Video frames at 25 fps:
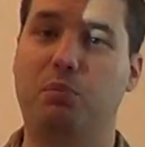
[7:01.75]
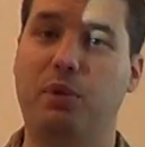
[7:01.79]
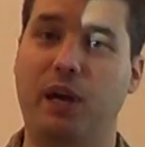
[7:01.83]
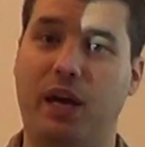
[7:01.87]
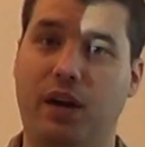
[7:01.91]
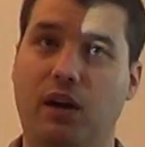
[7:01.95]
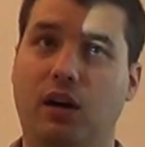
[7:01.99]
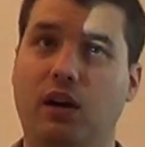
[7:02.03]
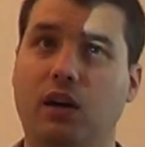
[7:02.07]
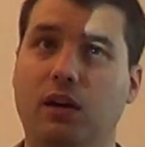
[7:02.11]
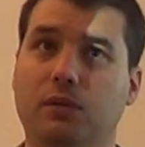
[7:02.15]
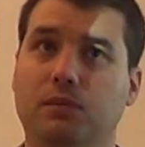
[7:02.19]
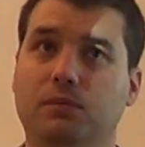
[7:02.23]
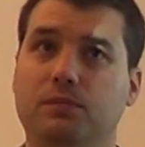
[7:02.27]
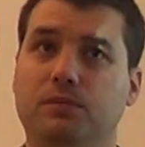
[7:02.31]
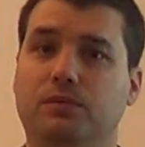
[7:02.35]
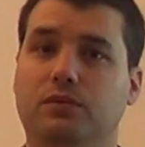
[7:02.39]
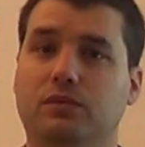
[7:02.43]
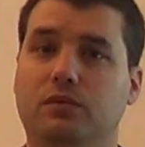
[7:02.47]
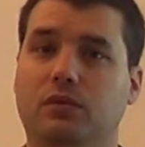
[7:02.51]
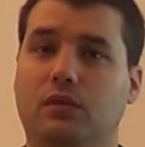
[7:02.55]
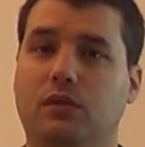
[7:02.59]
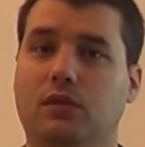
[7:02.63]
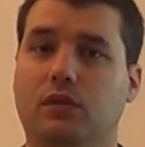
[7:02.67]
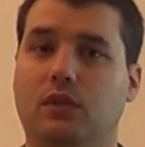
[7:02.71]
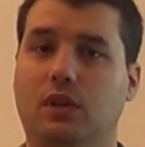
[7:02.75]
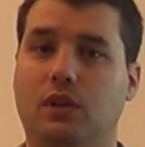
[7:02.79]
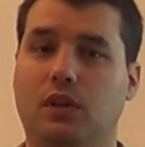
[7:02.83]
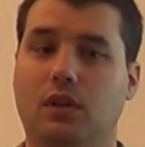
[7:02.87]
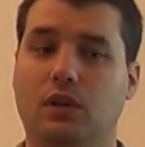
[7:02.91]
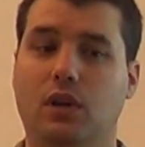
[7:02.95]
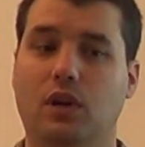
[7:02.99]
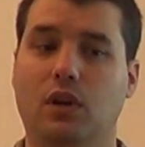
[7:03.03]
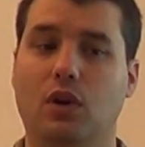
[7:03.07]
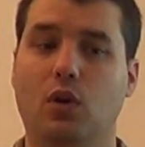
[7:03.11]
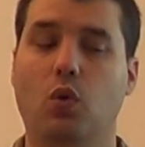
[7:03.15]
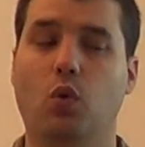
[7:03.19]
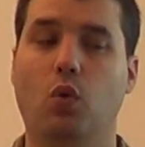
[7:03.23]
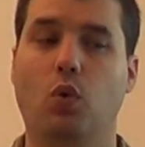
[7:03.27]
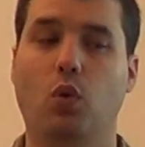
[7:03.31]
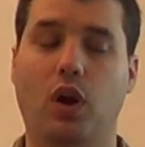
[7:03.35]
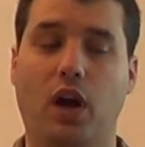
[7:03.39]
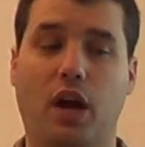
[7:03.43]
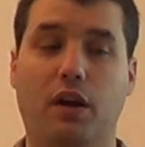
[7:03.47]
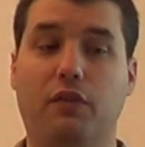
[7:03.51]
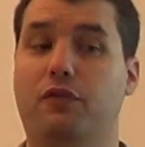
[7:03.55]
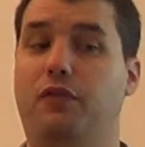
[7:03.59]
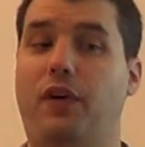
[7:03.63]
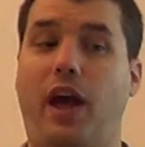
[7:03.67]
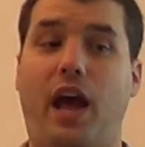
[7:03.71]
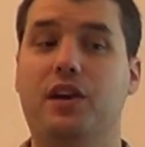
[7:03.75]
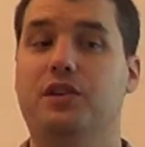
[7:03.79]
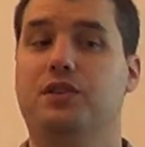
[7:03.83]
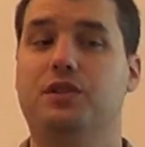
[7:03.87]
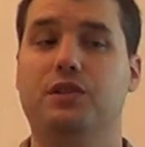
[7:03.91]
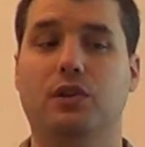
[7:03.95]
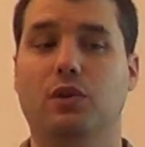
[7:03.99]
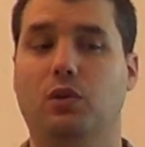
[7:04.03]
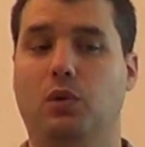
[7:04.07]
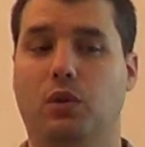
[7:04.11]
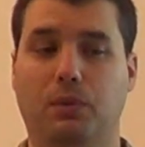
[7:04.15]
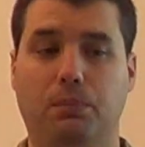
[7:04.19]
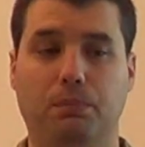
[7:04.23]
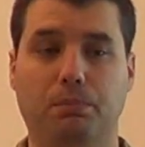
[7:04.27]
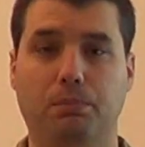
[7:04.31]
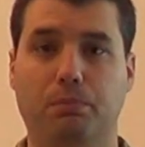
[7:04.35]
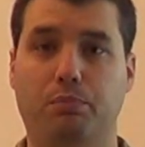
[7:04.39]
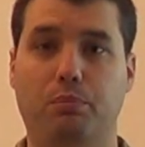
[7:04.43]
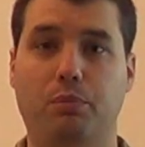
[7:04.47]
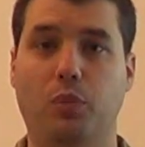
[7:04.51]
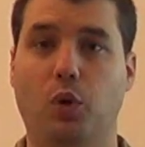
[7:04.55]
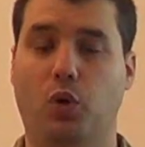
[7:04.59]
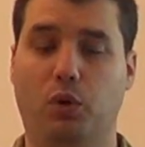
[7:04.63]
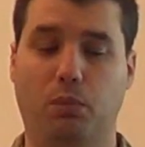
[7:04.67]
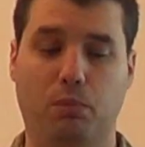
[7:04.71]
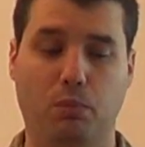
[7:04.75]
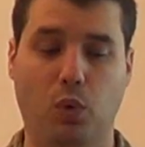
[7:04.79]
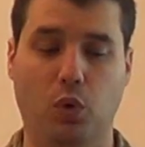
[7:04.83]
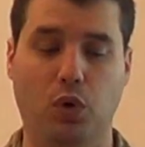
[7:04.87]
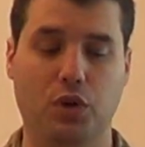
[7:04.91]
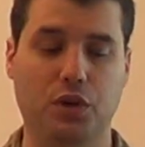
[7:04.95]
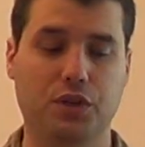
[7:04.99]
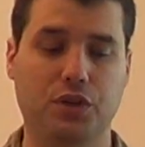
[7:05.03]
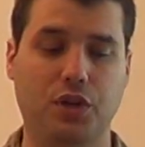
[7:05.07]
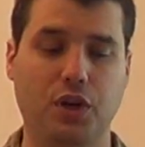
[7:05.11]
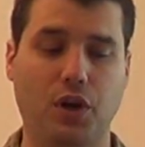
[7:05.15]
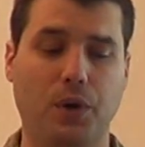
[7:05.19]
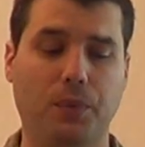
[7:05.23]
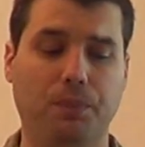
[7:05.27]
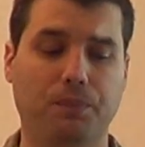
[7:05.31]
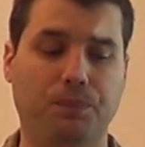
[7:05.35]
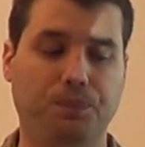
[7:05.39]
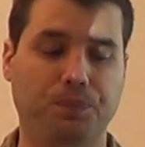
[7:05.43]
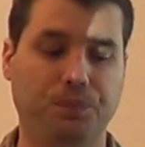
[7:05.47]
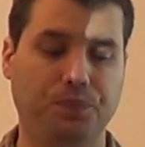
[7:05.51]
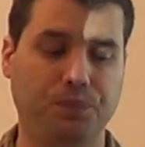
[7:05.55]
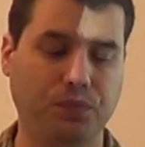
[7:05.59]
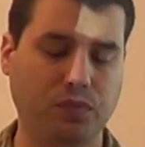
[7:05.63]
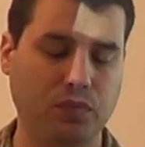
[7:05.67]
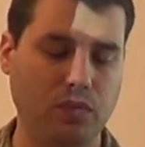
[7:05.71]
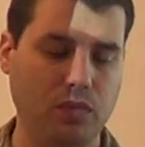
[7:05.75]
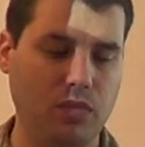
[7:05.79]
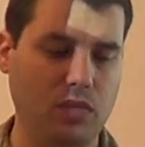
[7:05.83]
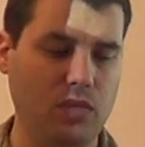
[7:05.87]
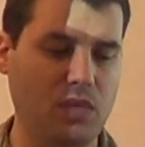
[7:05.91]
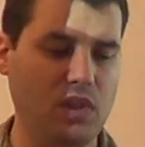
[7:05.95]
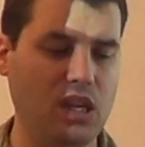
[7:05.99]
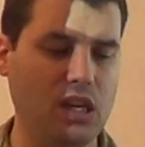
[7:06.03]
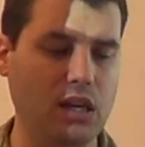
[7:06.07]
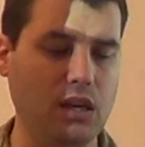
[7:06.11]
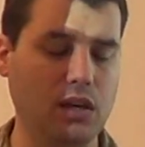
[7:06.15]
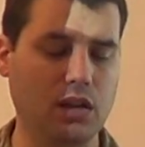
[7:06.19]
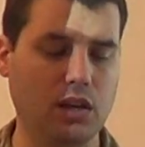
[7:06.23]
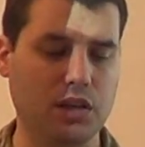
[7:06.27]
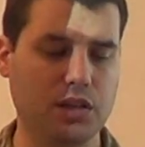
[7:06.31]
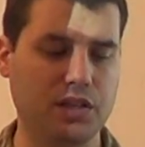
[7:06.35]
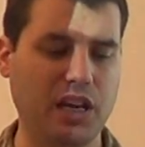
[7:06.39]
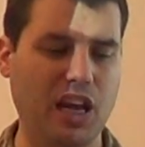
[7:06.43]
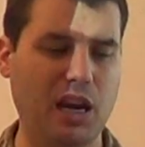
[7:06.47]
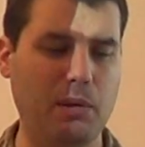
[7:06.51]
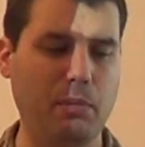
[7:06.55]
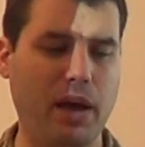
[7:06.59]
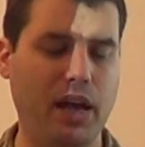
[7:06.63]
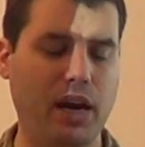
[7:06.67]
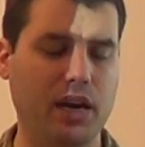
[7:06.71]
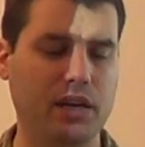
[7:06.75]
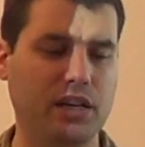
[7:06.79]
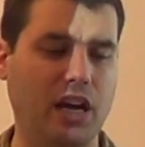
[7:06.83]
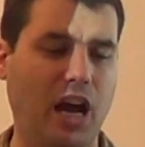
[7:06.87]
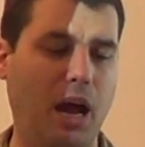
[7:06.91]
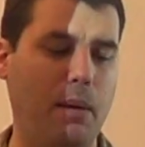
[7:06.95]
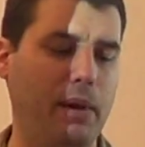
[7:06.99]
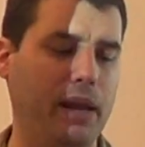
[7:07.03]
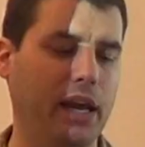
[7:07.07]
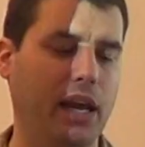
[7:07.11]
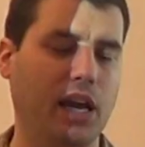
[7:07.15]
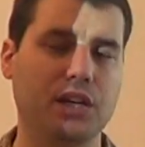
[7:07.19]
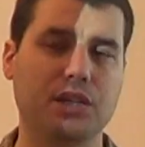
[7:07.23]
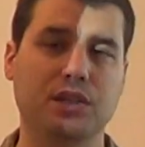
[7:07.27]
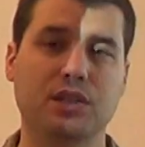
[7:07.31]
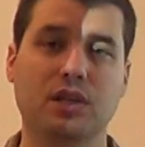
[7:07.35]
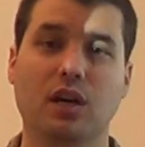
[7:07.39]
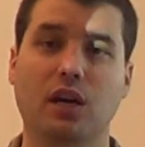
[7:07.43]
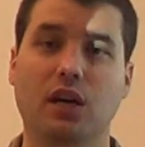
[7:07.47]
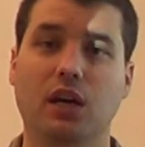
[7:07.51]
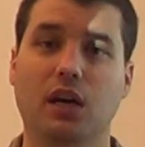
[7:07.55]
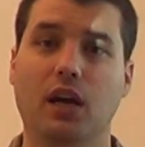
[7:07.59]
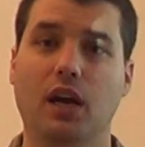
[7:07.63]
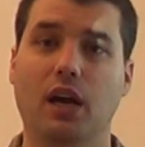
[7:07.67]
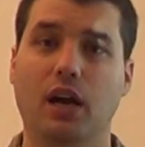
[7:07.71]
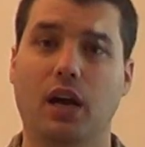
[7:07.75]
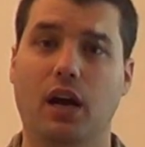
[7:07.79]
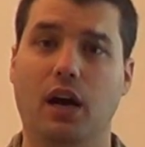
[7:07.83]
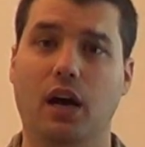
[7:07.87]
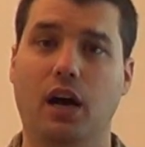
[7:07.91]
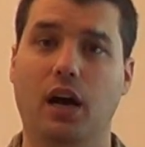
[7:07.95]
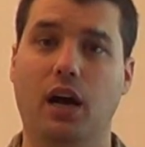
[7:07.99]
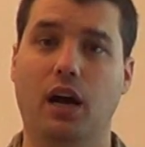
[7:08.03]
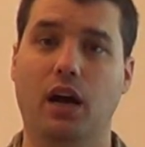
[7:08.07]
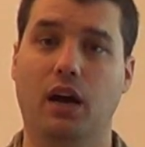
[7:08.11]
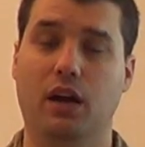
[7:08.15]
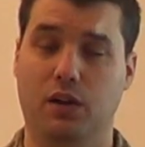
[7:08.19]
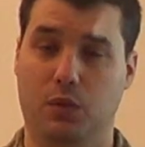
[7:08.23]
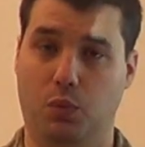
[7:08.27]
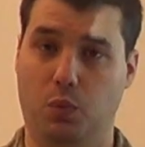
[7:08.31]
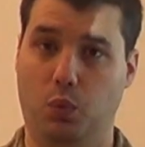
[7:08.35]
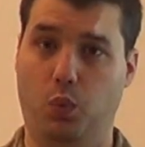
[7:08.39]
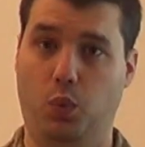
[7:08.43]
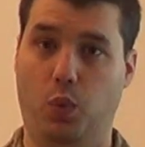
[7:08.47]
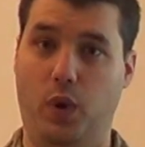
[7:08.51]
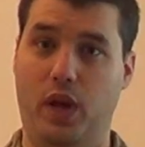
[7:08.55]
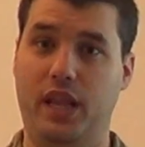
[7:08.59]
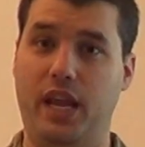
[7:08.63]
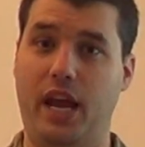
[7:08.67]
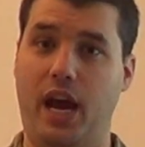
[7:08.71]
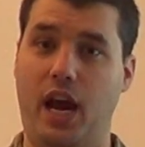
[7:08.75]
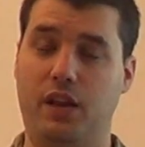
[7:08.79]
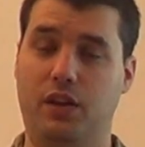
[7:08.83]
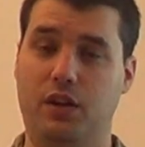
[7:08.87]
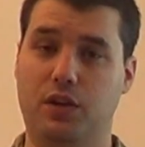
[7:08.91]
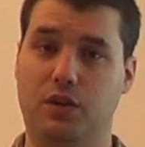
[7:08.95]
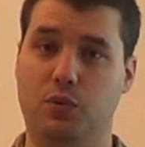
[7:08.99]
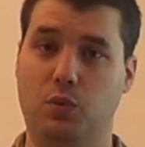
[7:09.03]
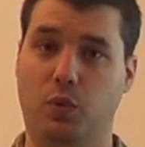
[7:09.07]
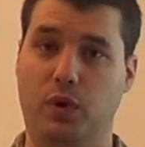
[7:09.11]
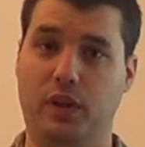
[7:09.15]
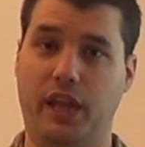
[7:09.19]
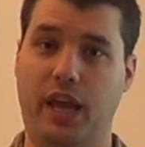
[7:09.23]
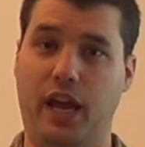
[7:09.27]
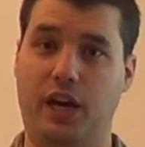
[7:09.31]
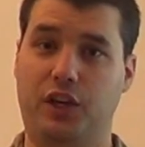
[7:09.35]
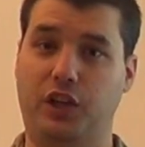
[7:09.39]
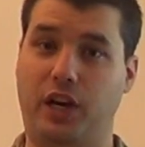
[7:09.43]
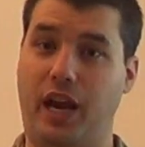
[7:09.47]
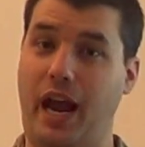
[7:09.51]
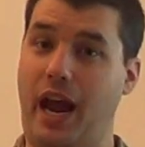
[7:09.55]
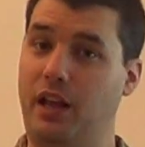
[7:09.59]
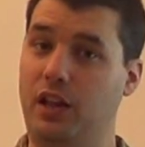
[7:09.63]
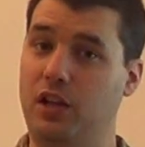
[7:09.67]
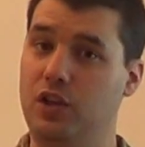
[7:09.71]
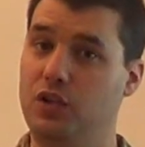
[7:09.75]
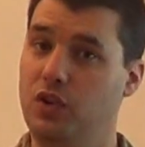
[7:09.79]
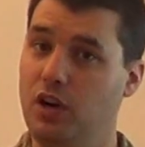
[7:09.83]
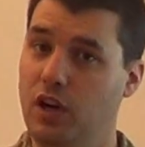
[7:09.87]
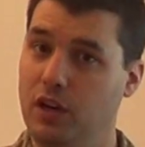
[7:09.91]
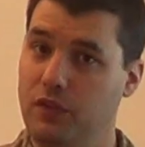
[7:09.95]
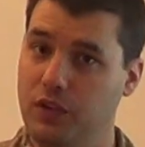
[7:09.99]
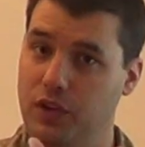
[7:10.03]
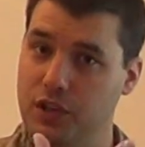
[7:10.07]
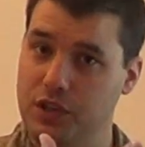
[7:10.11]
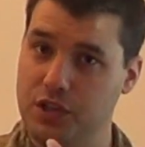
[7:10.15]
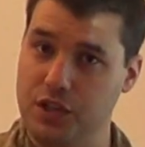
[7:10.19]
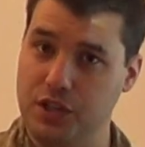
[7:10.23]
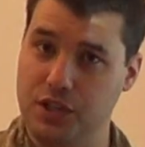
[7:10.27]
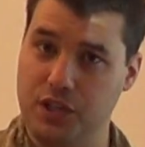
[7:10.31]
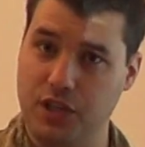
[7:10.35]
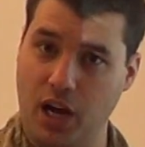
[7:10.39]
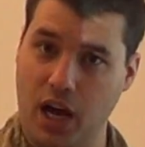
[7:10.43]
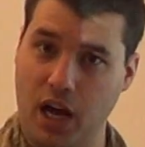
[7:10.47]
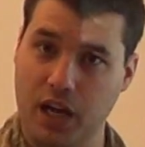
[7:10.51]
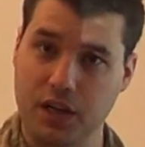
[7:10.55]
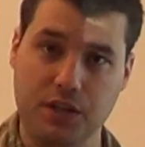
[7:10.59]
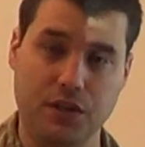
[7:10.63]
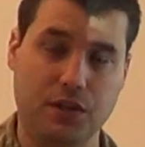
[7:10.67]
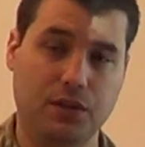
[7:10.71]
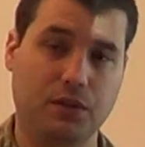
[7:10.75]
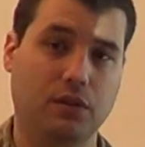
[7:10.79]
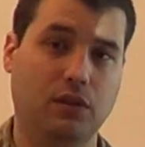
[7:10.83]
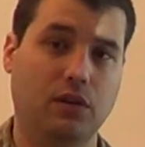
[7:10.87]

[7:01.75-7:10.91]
better, faster, or more so in the set amount of time, I guess, when they actually had the drug versus not.